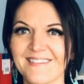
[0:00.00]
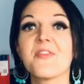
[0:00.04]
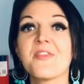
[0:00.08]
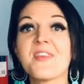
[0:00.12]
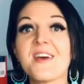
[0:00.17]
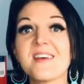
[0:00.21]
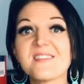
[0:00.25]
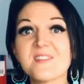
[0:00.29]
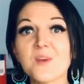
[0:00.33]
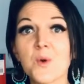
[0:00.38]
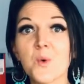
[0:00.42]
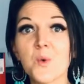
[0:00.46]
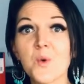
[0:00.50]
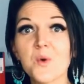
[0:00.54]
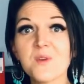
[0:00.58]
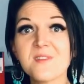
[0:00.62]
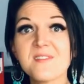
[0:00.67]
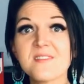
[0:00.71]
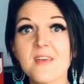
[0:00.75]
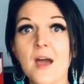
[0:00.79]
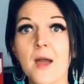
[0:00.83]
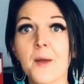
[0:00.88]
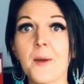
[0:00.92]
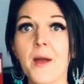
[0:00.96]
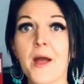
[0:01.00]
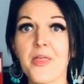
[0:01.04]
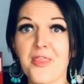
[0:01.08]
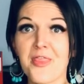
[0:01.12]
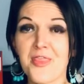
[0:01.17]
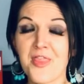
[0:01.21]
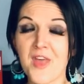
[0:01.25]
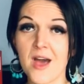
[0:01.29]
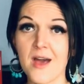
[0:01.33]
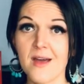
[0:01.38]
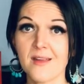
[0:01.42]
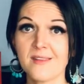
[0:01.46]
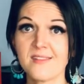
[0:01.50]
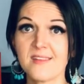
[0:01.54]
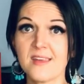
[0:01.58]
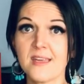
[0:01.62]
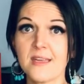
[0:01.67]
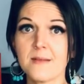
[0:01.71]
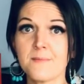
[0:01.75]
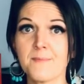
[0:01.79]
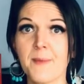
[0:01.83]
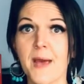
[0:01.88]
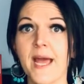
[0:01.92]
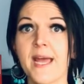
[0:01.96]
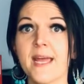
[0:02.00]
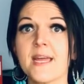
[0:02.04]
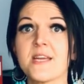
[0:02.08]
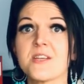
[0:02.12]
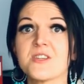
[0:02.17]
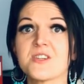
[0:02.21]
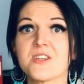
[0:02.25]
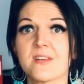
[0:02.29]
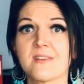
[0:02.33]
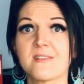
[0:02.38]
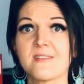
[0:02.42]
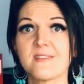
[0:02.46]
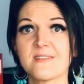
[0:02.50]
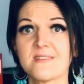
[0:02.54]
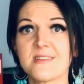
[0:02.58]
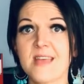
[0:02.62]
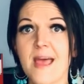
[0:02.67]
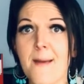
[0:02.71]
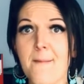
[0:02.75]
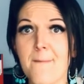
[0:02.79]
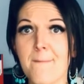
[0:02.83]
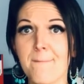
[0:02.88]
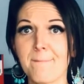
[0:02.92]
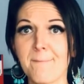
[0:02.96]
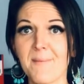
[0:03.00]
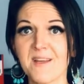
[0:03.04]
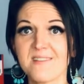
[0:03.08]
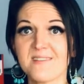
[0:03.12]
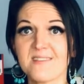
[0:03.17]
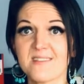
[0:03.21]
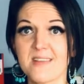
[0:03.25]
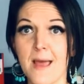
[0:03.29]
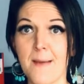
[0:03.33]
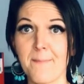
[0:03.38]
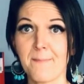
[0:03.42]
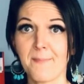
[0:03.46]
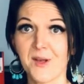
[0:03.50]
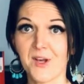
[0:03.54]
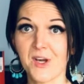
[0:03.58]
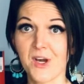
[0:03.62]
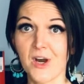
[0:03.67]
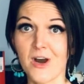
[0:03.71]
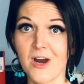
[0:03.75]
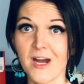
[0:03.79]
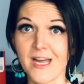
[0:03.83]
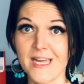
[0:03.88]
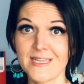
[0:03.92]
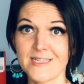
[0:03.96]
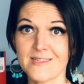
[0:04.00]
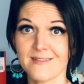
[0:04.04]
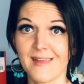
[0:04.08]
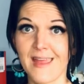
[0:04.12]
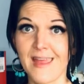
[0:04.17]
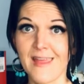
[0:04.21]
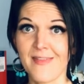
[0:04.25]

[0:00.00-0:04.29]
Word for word: There's also a thirteen page step-by-step guide